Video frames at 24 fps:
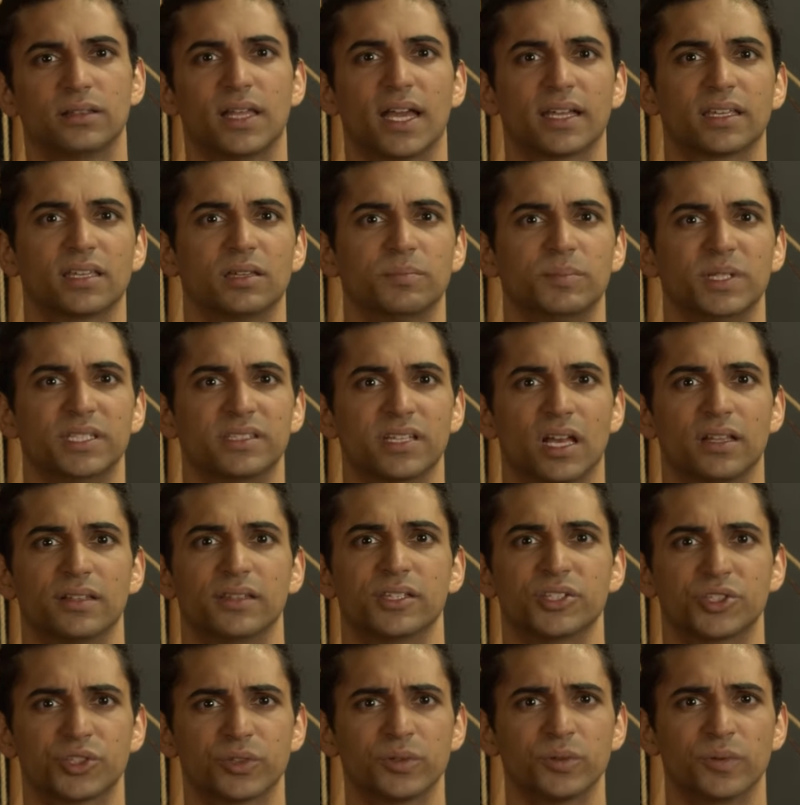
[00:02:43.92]
That kid be
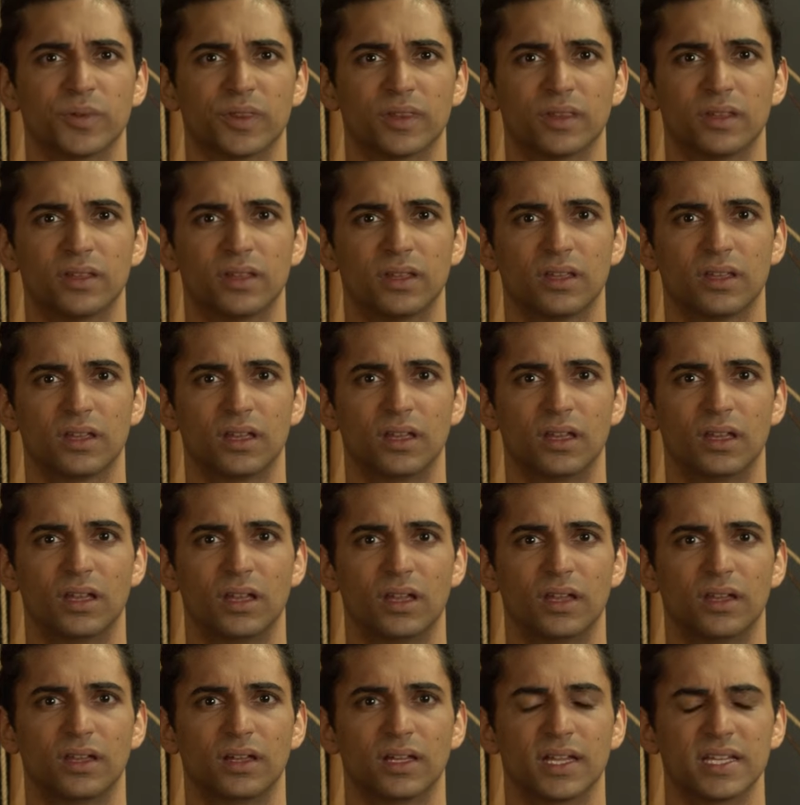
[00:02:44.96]
telling the truth.
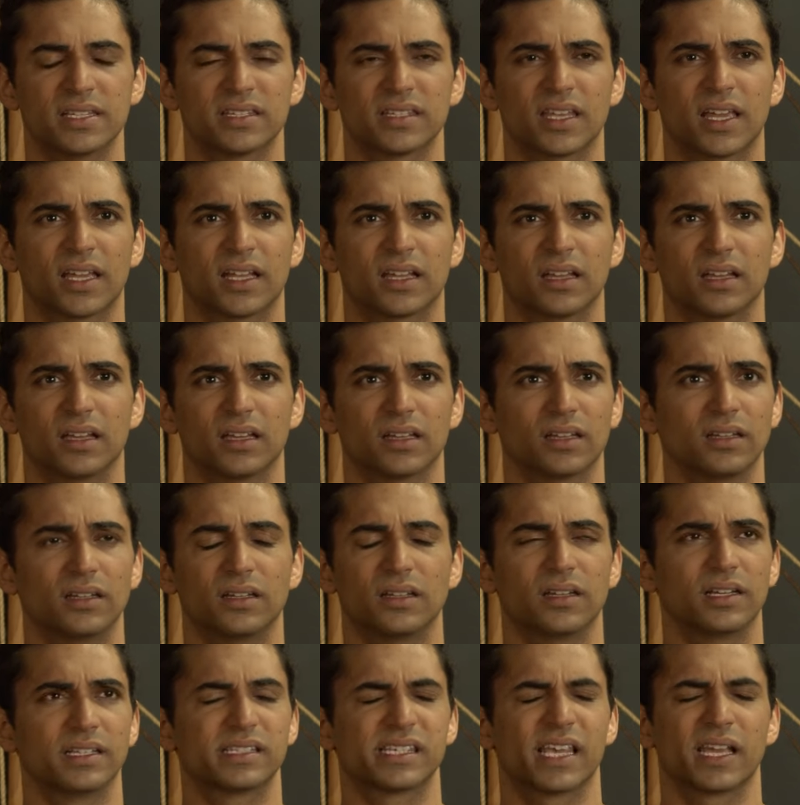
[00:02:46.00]
It's like
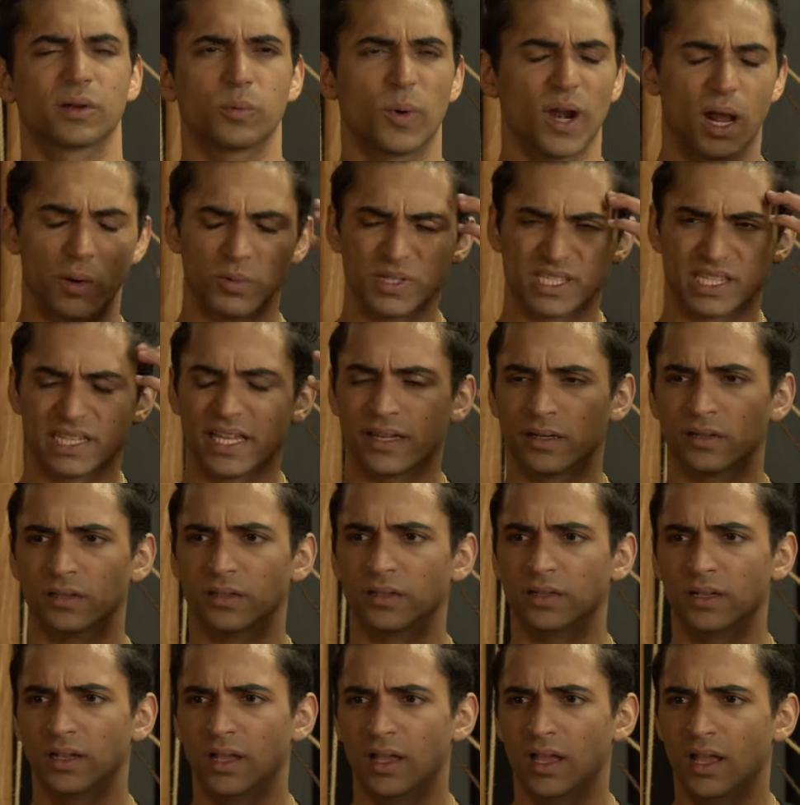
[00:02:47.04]
when I was
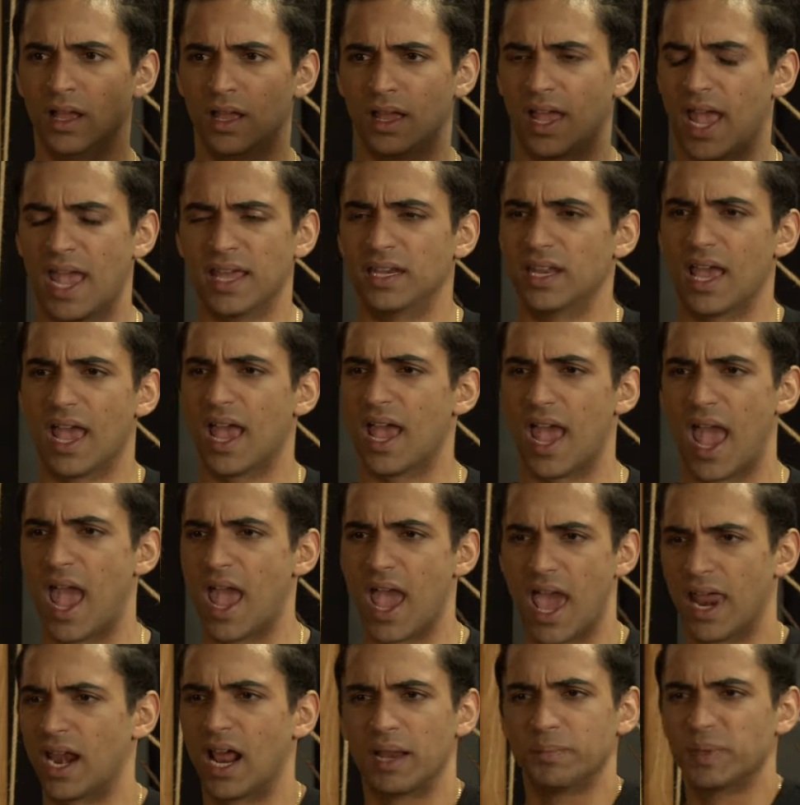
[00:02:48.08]
little and
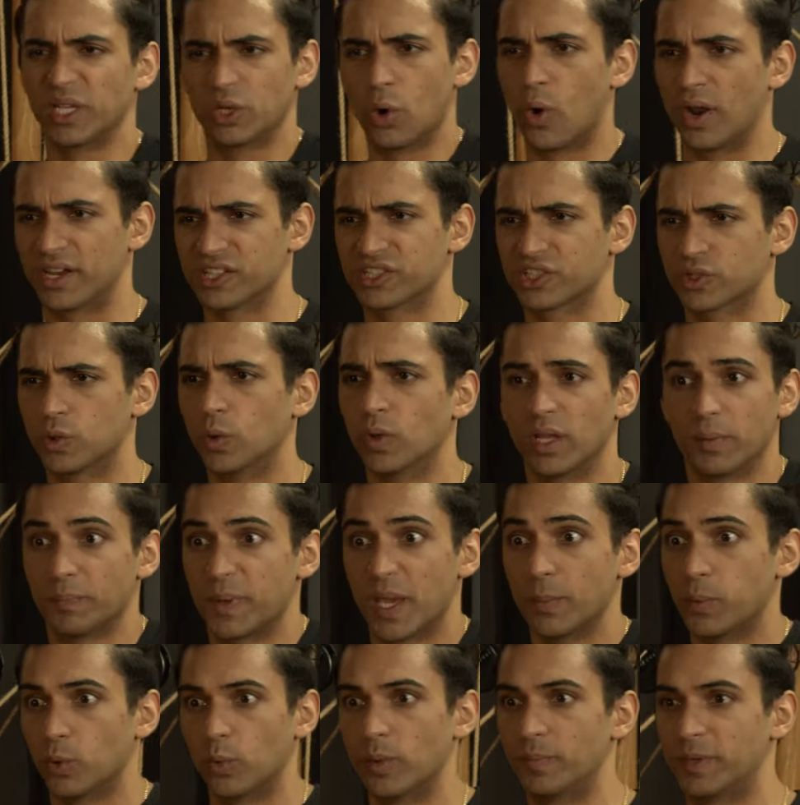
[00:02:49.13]
I'd be going to school and
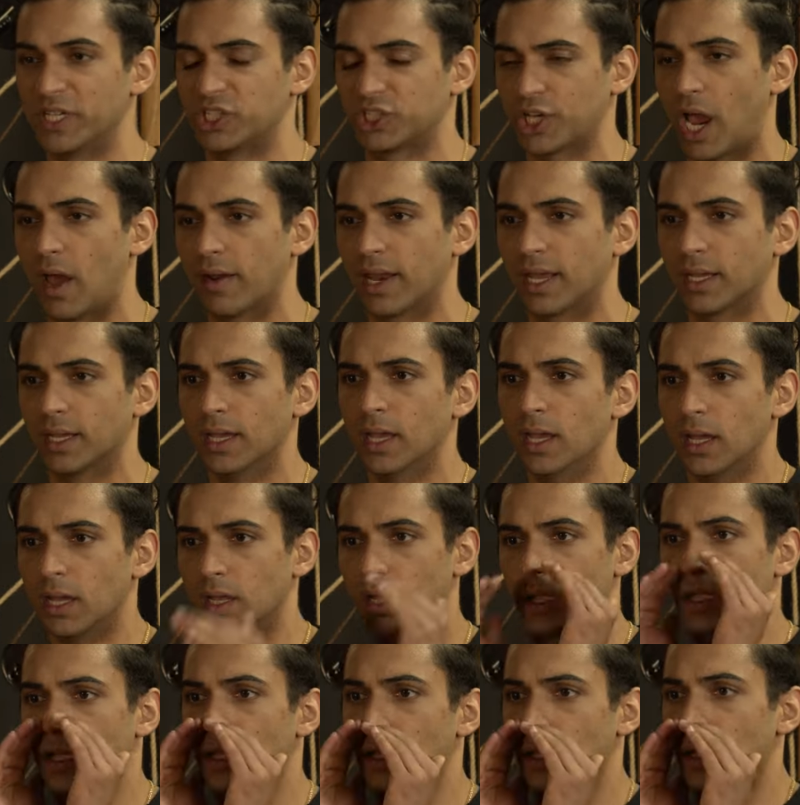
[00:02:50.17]
people would be shouting,
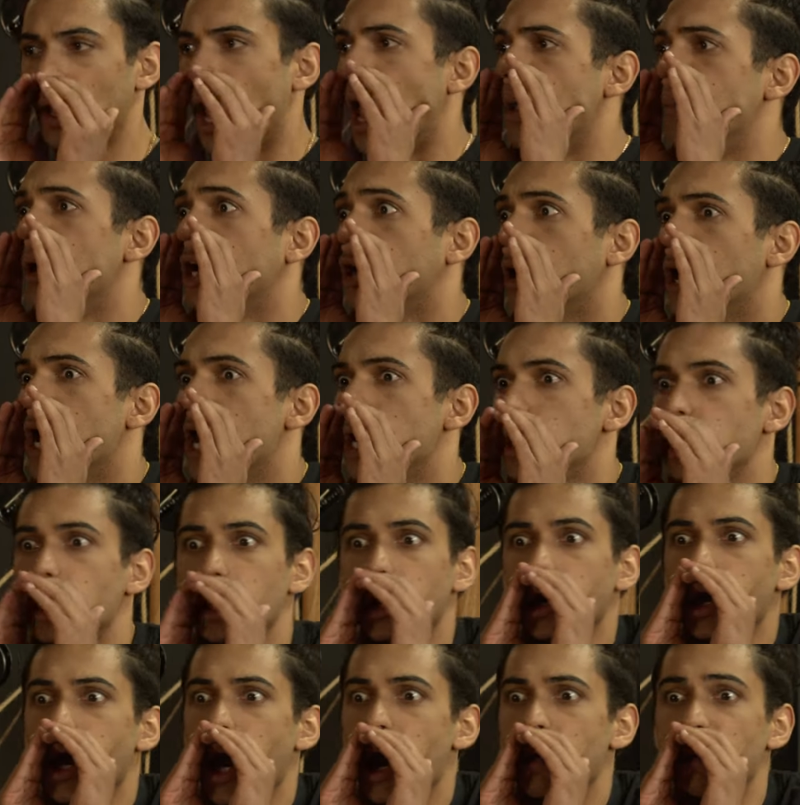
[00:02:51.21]
immigrant,
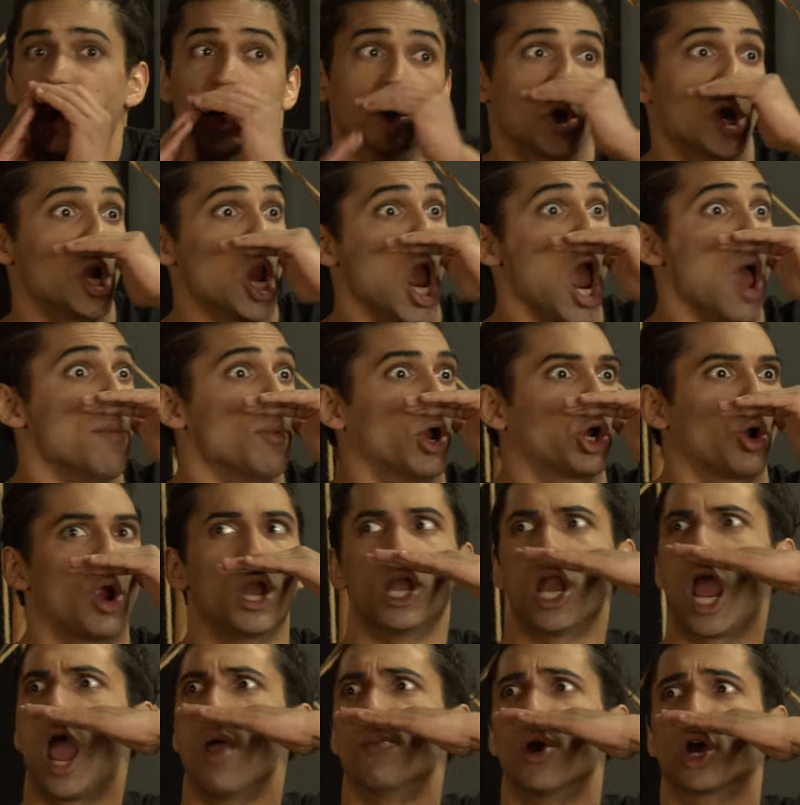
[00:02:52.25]
immigrant,
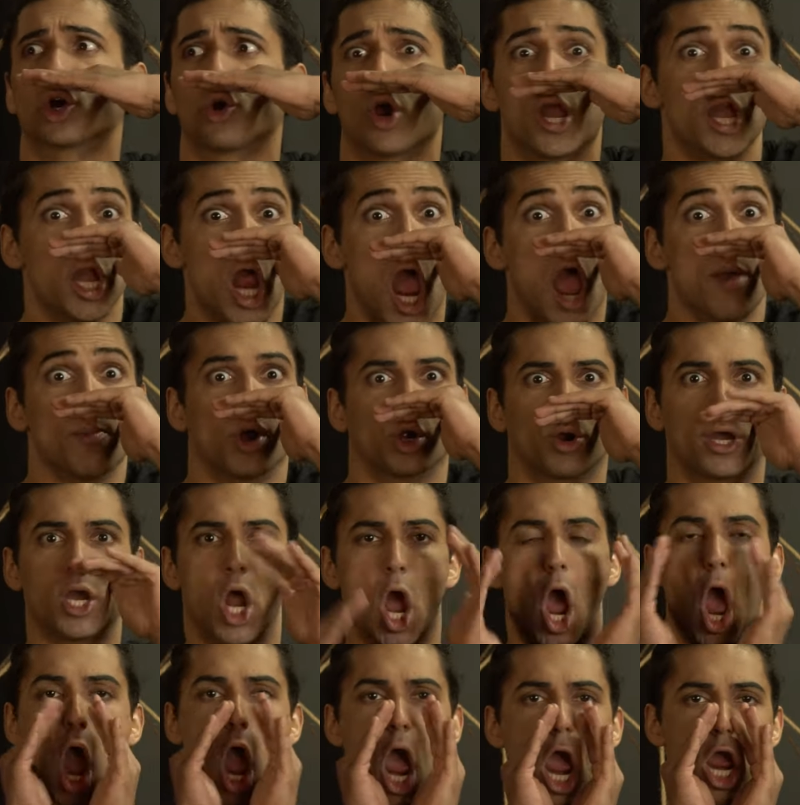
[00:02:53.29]
immigrant, immigrant,
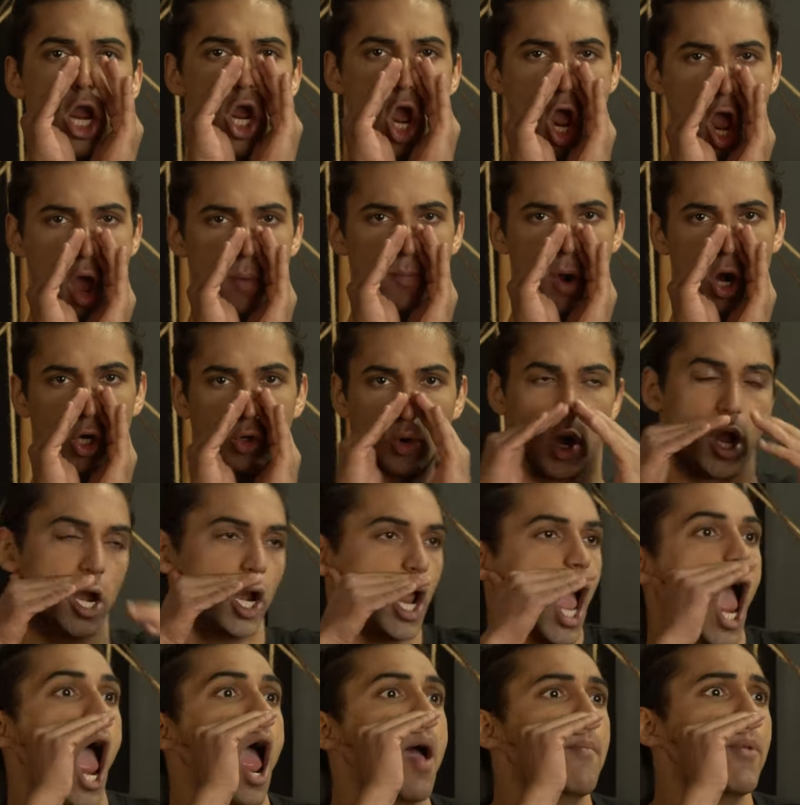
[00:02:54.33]
immigrant. Hey,
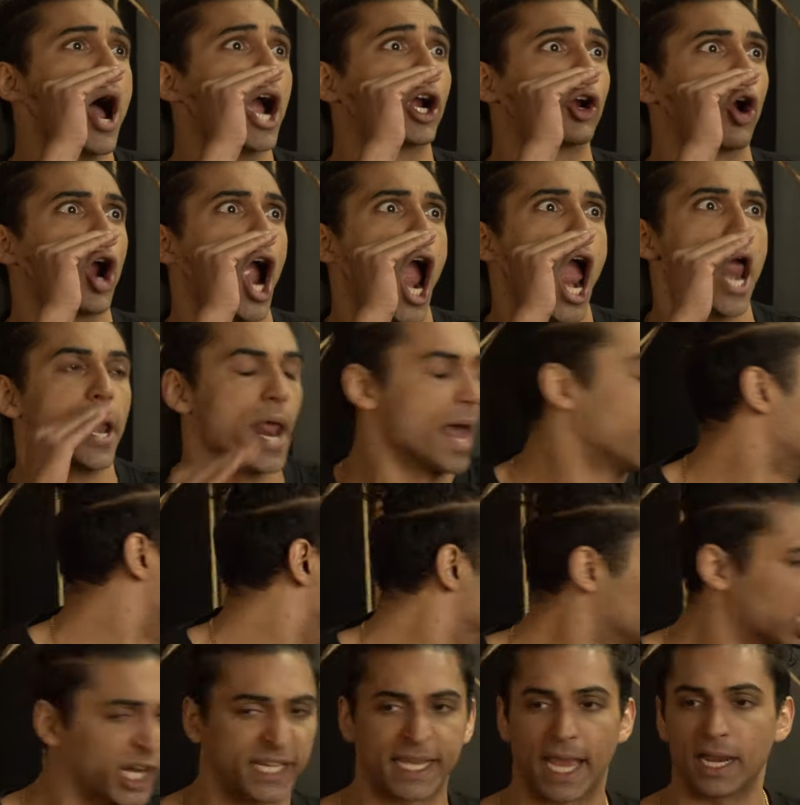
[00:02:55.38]
immigrant, immigrant. And
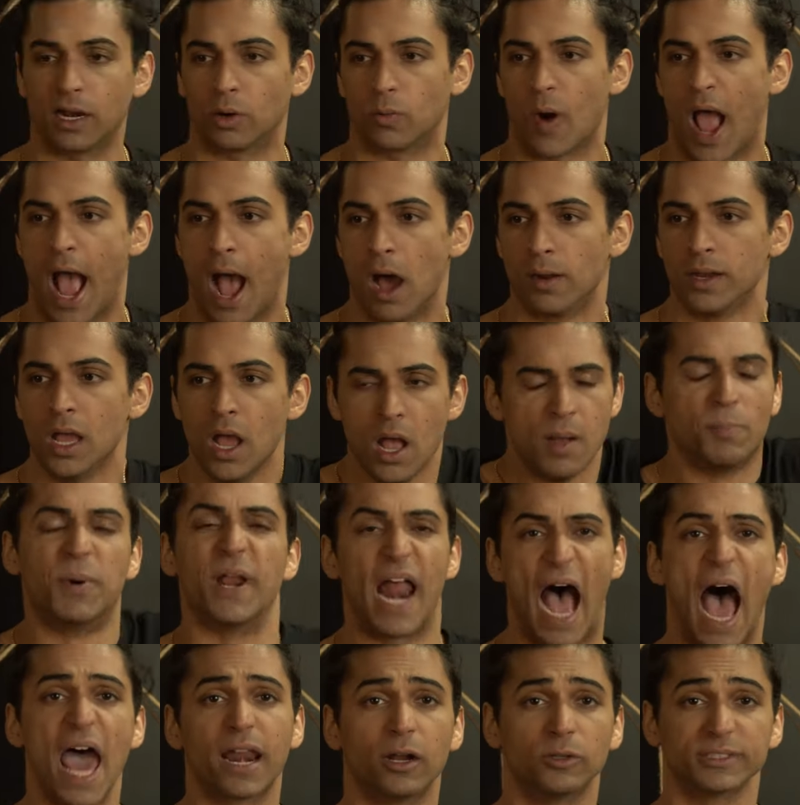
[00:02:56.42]
I'm looking around,
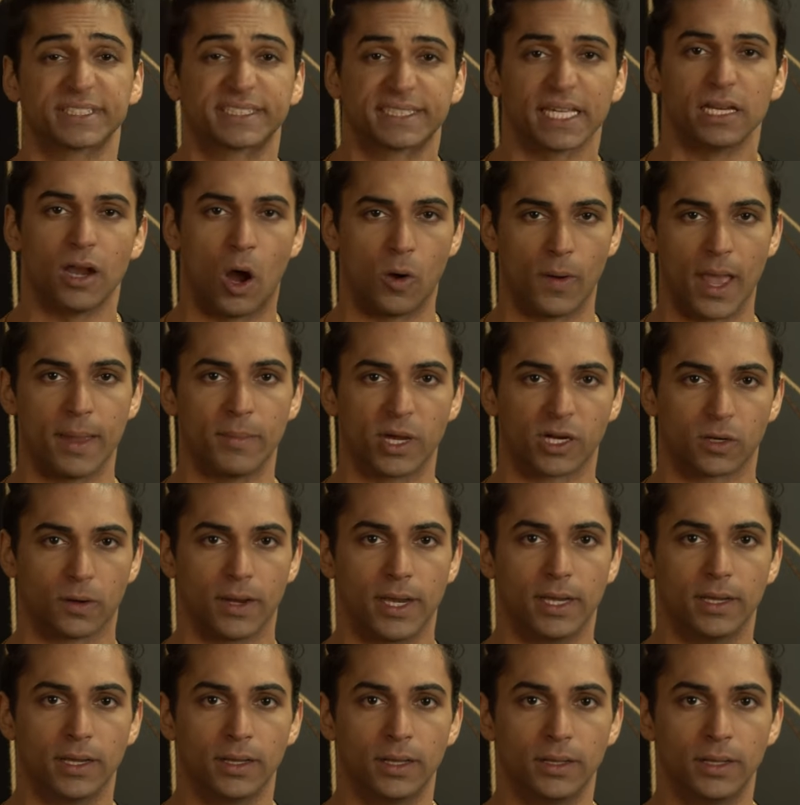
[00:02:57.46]
but I don't see no
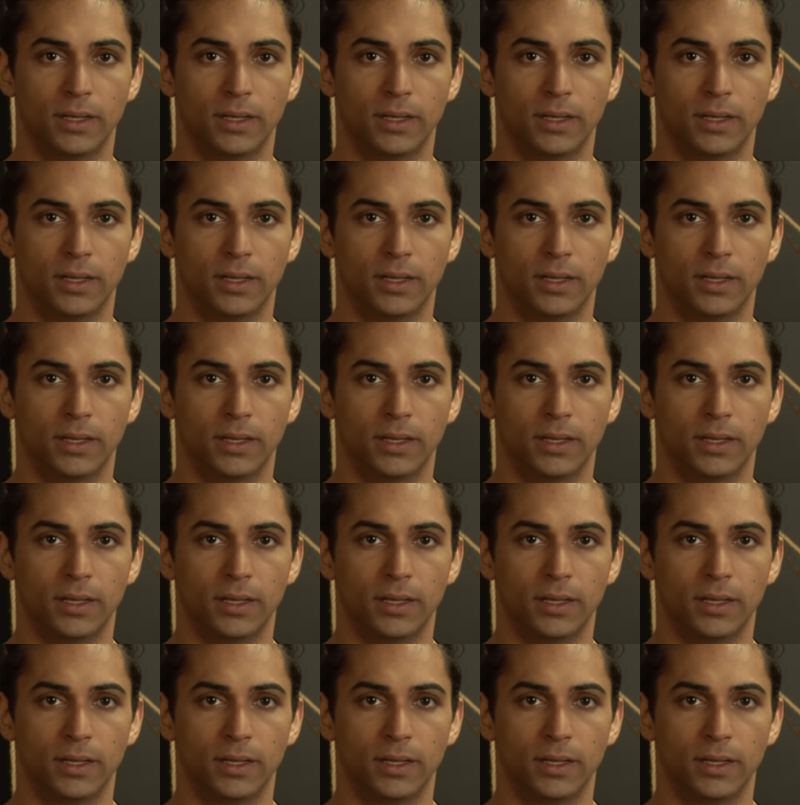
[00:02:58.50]
immigrant.